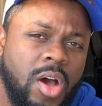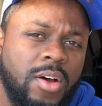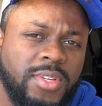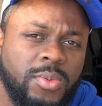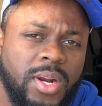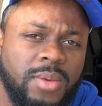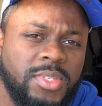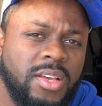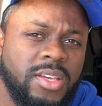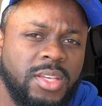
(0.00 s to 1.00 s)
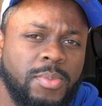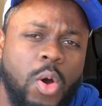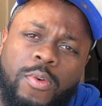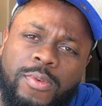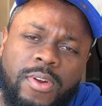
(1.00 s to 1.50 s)
Often what I'm telling them
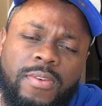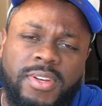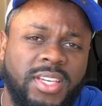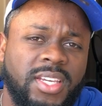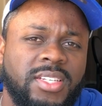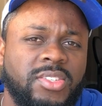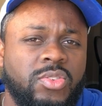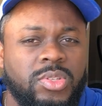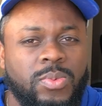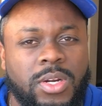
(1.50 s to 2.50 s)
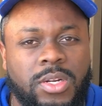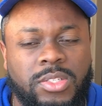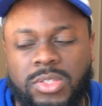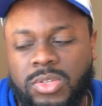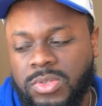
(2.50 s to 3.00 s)
over and over again is use your
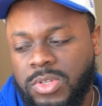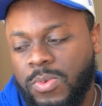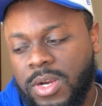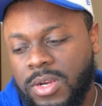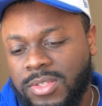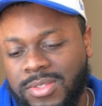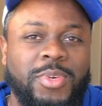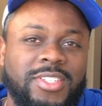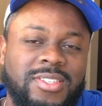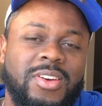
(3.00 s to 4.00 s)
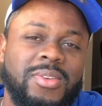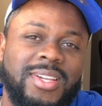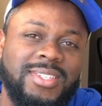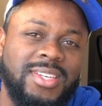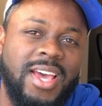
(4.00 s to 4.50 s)
words, use your words, but just know that
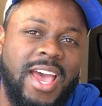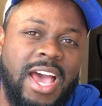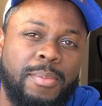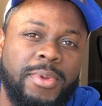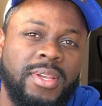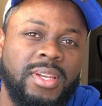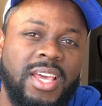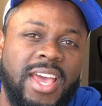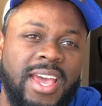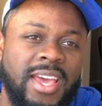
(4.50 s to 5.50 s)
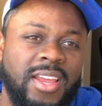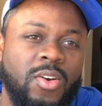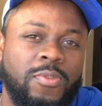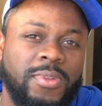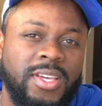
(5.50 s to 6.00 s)
it's gonna happen and
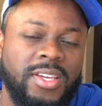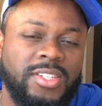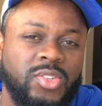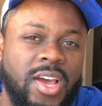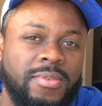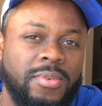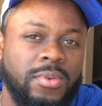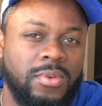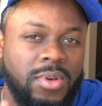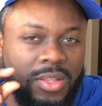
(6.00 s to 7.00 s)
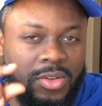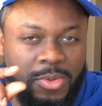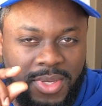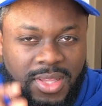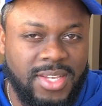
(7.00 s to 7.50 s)
hopefully it can drive you a little
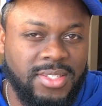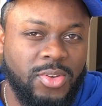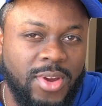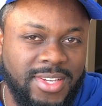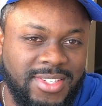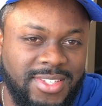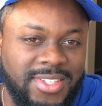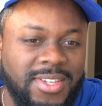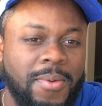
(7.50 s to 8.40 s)
bit less crazy.